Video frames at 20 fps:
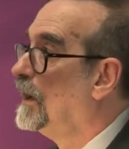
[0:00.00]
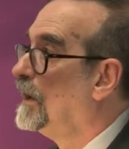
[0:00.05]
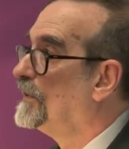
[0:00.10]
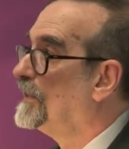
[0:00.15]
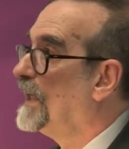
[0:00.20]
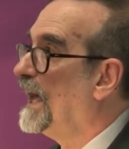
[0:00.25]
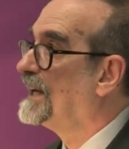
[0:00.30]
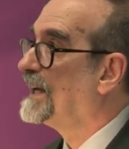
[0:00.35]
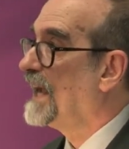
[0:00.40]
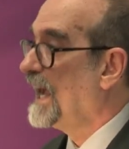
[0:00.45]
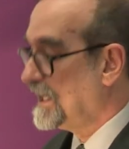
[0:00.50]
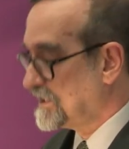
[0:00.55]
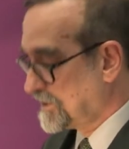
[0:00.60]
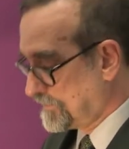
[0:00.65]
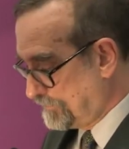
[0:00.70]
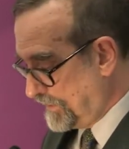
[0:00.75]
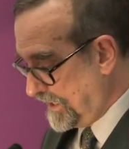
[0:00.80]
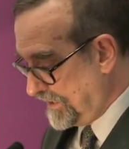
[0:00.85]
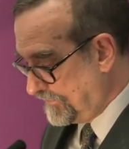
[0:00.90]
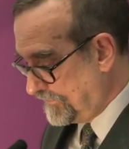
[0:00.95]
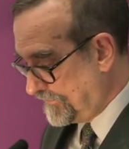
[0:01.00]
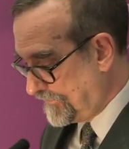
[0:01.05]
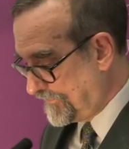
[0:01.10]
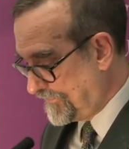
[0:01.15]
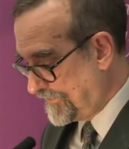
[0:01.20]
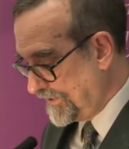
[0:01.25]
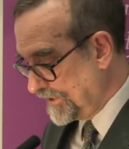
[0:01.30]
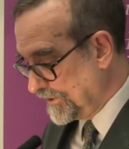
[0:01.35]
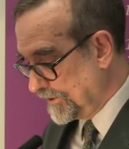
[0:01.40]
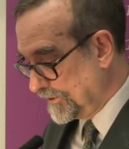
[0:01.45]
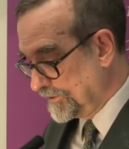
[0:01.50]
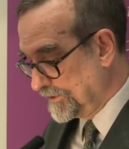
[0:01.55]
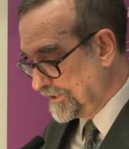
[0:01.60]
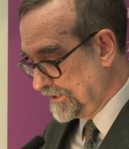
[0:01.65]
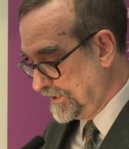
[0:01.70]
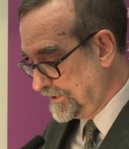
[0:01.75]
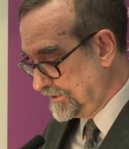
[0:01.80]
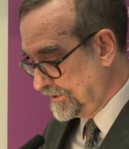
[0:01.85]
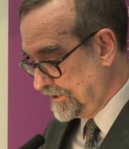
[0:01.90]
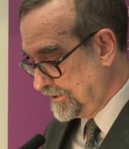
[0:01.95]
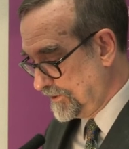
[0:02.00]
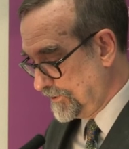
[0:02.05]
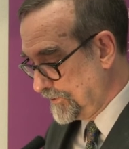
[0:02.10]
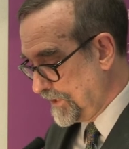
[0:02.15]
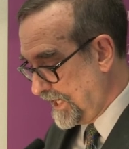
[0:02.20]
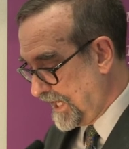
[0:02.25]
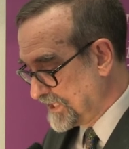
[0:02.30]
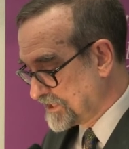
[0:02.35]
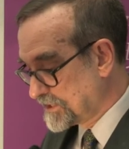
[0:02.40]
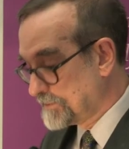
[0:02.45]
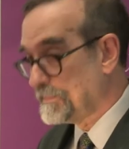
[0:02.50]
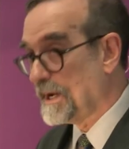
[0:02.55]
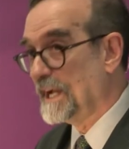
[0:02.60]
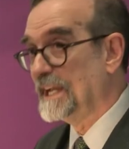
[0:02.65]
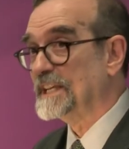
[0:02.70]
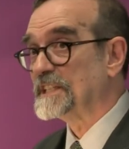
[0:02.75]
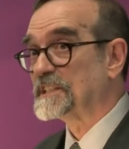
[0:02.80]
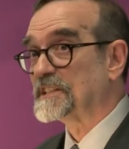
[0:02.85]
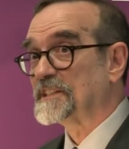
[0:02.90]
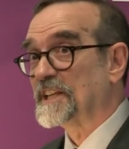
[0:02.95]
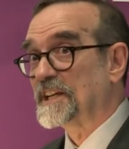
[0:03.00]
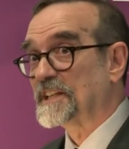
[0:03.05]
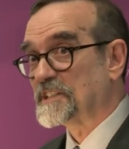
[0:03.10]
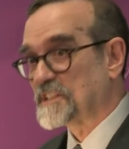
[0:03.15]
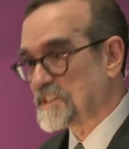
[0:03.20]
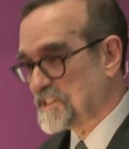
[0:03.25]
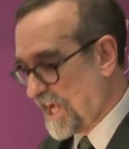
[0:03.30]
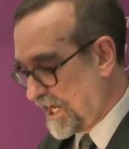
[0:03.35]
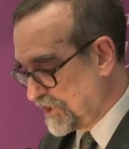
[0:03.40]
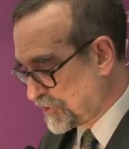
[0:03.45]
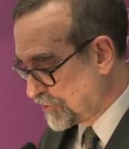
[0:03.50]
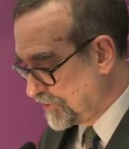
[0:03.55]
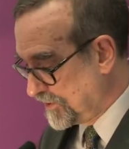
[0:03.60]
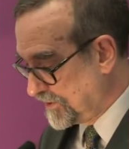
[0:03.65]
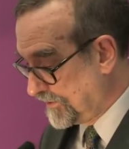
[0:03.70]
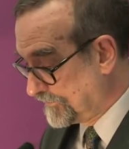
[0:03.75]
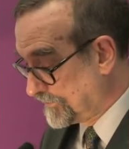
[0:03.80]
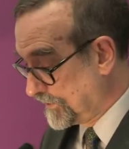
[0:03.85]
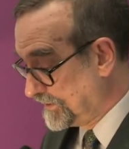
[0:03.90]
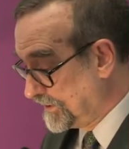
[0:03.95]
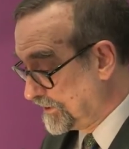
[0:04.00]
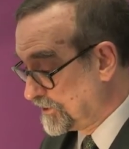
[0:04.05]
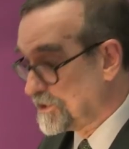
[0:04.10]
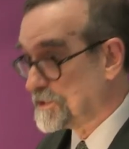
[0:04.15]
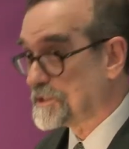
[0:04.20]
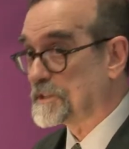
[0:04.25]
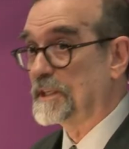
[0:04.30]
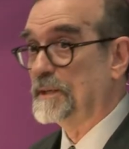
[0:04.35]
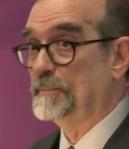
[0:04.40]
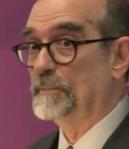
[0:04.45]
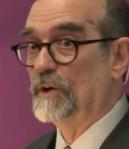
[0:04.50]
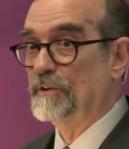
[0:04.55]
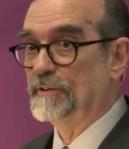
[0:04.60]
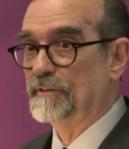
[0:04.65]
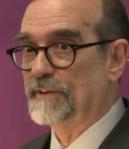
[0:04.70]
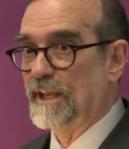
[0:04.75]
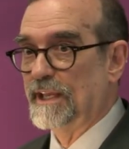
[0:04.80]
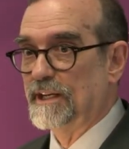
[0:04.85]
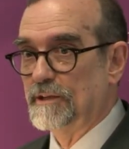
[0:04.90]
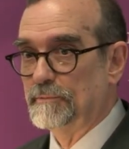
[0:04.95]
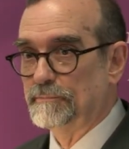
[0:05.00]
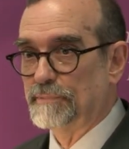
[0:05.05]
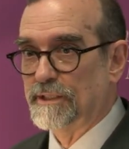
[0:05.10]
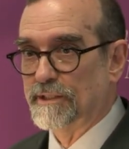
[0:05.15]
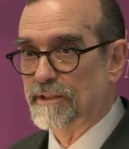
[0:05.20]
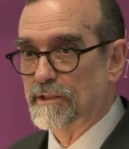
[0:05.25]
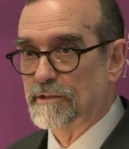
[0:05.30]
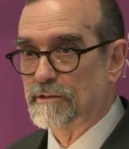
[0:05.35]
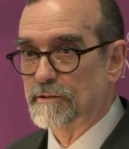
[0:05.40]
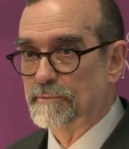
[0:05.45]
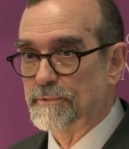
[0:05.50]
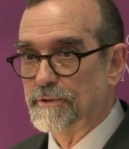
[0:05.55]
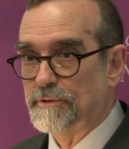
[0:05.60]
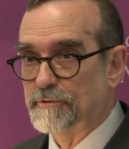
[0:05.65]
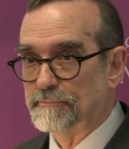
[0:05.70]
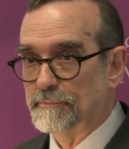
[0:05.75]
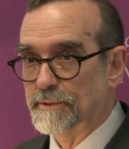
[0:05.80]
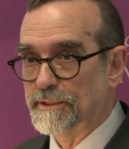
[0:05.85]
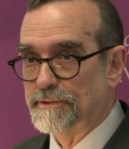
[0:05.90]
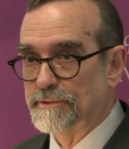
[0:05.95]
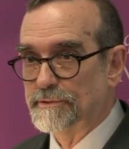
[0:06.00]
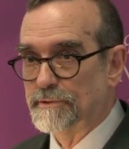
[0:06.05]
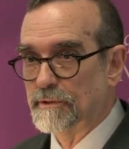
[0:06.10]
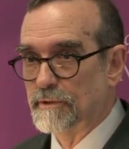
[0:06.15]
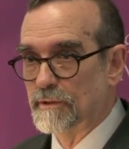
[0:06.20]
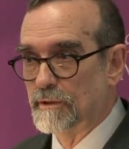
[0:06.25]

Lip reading: that has been filled in the US by a succession of religiously motivated political movements.